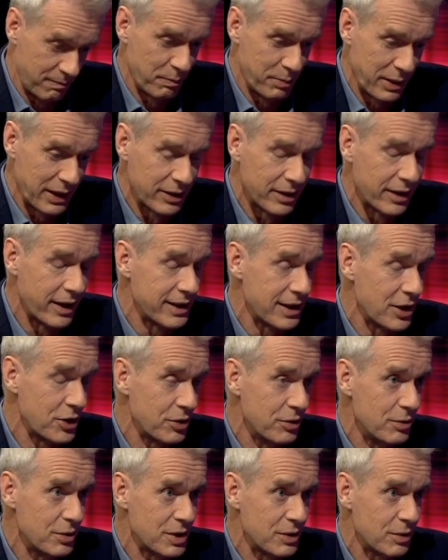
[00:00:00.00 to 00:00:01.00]
billed as a
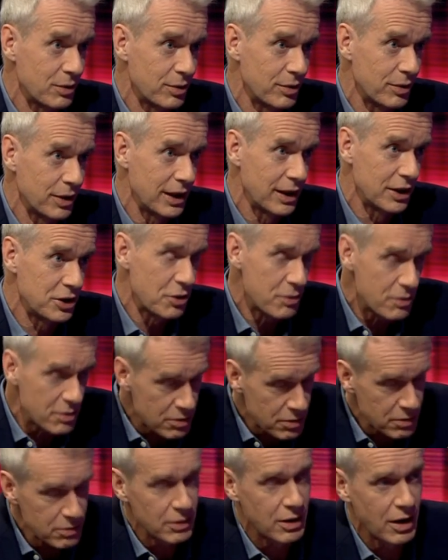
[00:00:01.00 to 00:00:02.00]
true story, and you
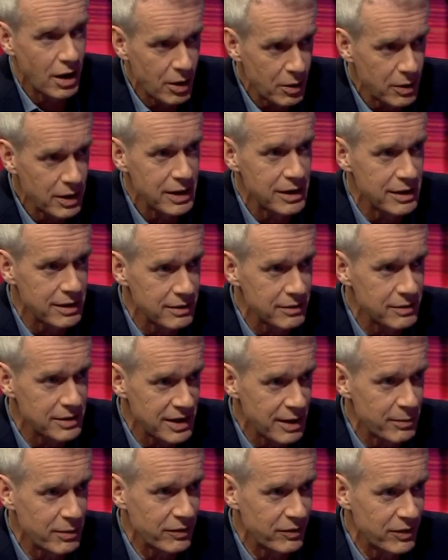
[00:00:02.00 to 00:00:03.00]
do go into
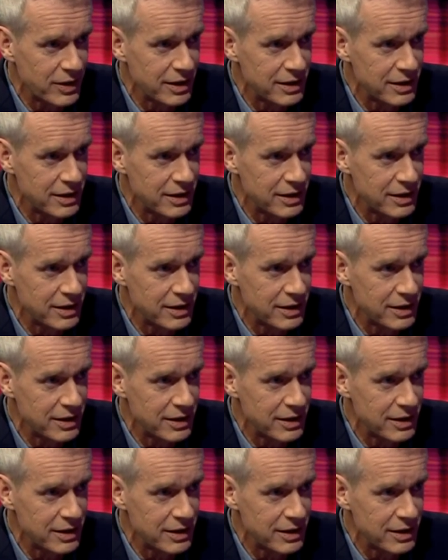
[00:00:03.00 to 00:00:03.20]
some of the